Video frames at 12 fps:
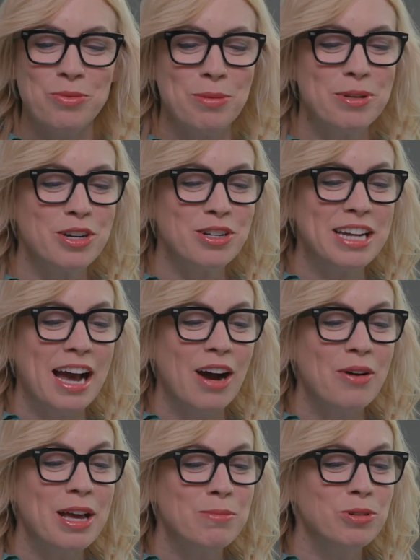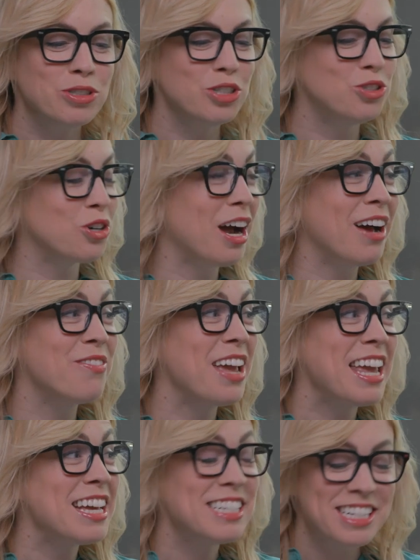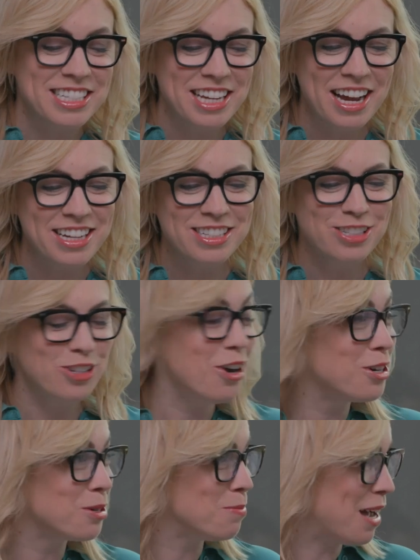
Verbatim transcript: women are now able to drive and attend soccer